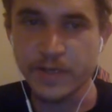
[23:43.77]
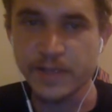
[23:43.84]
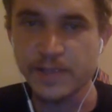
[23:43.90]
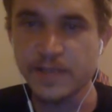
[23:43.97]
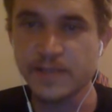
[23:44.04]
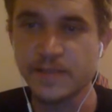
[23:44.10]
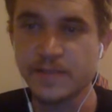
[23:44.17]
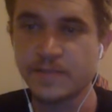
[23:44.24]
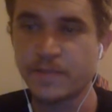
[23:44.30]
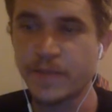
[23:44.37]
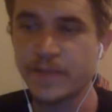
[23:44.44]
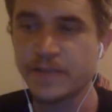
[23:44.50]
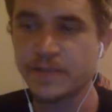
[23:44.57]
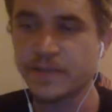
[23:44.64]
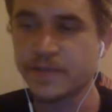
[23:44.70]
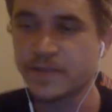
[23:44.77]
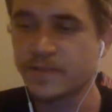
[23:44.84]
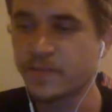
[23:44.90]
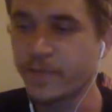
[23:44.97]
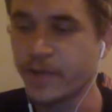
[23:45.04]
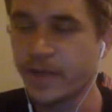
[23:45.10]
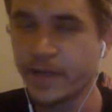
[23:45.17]
He said, since
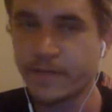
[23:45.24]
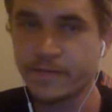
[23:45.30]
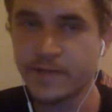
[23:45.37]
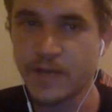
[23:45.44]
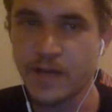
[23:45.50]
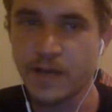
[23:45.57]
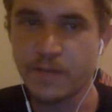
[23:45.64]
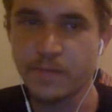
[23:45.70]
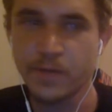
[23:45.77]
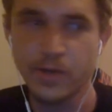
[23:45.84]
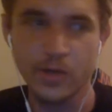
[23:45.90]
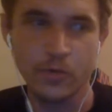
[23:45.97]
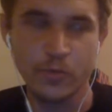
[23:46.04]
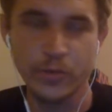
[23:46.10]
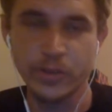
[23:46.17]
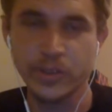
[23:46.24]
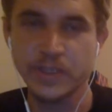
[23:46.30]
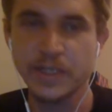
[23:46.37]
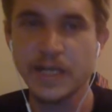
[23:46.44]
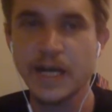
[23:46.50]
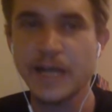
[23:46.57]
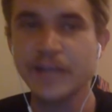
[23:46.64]
the beginning of time, we look at
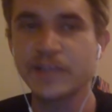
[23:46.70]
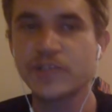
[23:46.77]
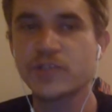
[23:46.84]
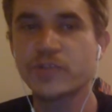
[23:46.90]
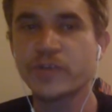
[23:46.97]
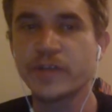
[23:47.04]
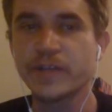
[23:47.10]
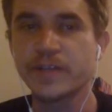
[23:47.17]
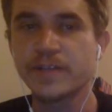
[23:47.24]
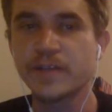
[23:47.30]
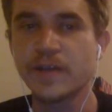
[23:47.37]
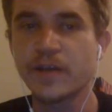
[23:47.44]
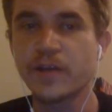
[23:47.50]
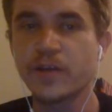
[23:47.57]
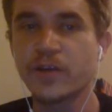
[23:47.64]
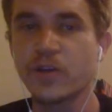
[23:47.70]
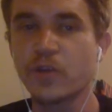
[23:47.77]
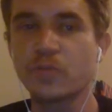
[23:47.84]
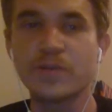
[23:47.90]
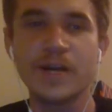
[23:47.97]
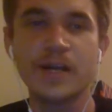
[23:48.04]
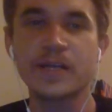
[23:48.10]
the guy in the street and say, you
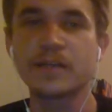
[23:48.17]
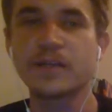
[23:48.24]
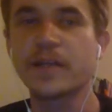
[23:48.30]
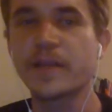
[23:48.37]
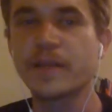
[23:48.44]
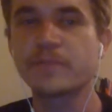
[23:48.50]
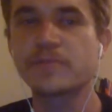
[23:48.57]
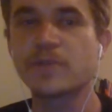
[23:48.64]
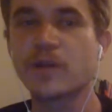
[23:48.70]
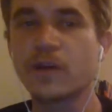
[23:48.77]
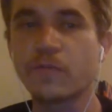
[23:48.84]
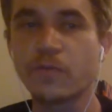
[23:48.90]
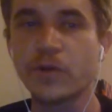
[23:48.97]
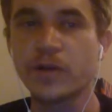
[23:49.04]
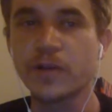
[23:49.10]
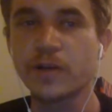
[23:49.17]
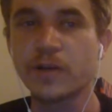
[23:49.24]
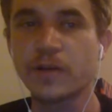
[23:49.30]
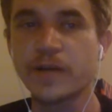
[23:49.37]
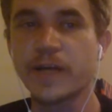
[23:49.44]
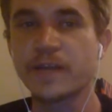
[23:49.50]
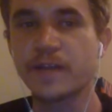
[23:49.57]
know, we're not going to let him starve. We're going
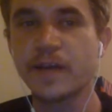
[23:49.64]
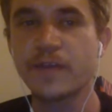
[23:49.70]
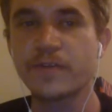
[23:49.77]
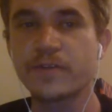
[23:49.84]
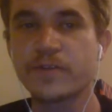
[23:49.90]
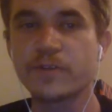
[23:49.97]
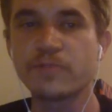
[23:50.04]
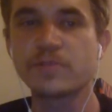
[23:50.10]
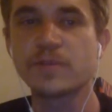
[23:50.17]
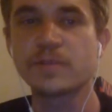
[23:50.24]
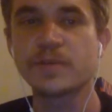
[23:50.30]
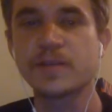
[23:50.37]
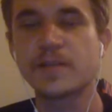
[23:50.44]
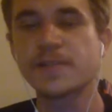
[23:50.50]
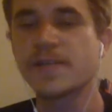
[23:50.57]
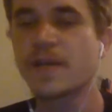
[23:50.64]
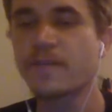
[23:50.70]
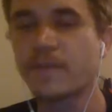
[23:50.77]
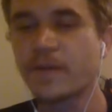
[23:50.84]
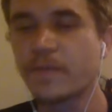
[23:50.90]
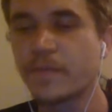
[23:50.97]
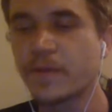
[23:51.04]
to get together and do something to save
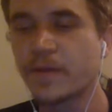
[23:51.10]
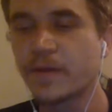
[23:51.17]
him.